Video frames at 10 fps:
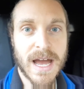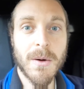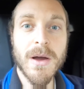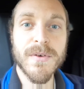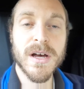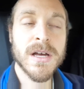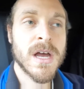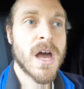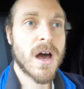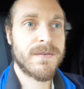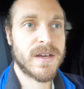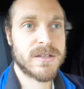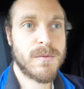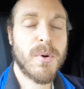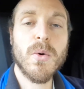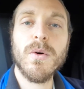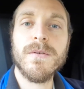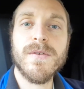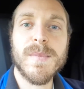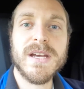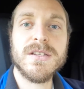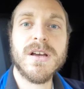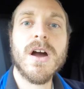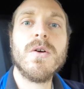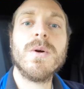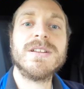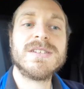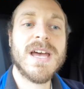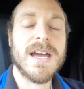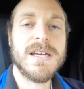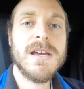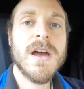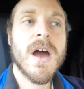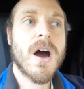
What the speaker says: However, I think it's important for me to go and say,